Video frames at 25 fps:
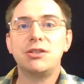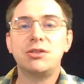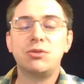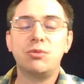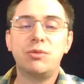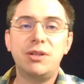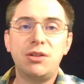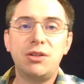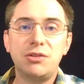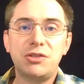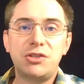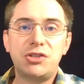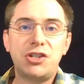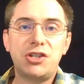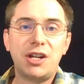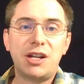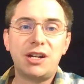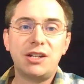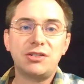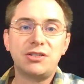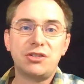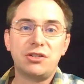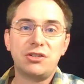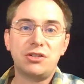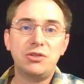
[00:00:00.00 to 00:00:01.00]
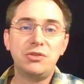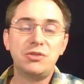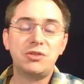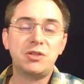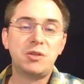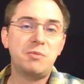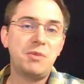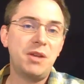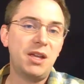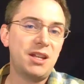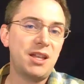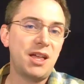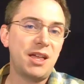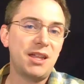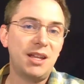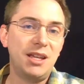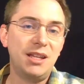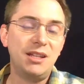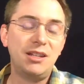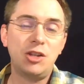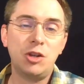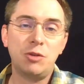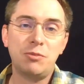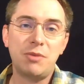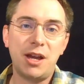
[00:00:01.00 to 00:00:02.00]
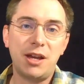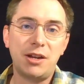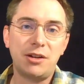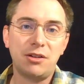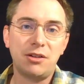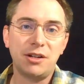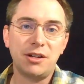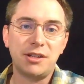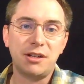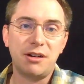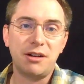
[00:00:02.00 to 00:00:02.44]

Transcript: So we, those chickens are used to being in an incubator